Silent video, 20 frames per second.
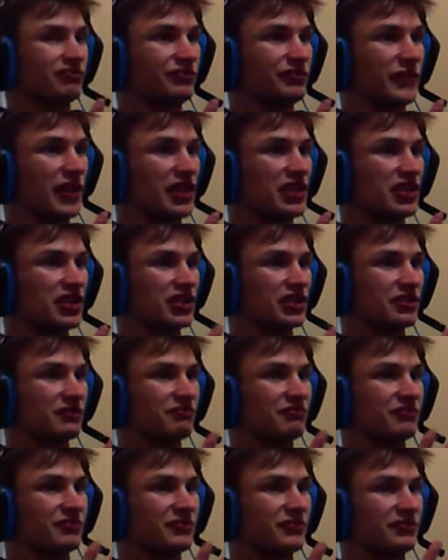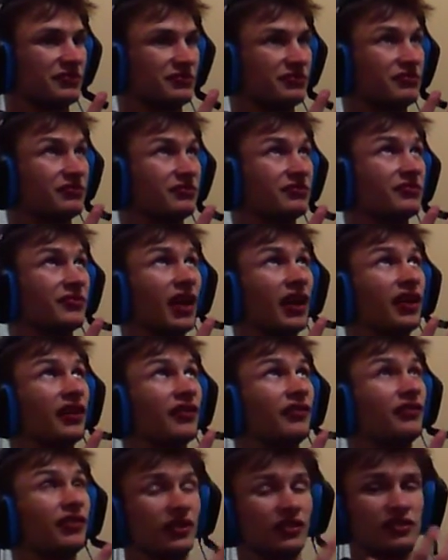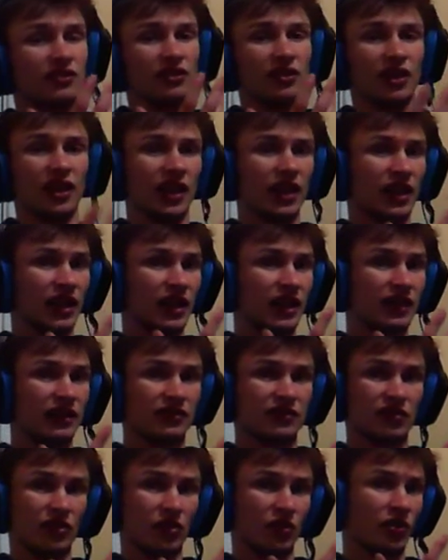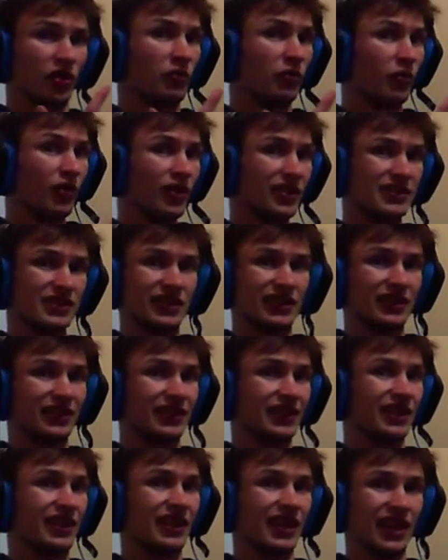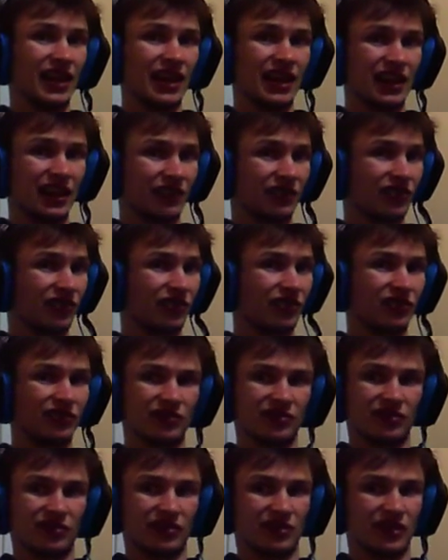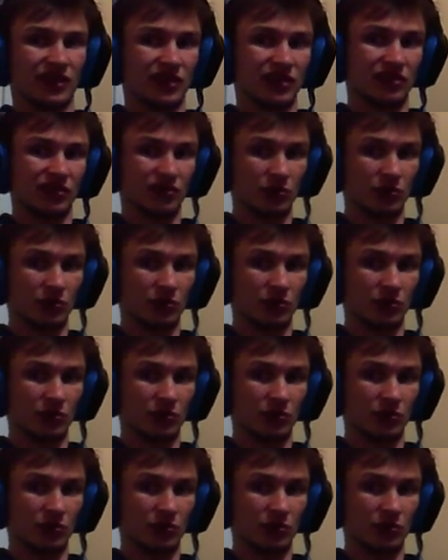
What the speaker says: It feels a lot like Sony wasn't getting things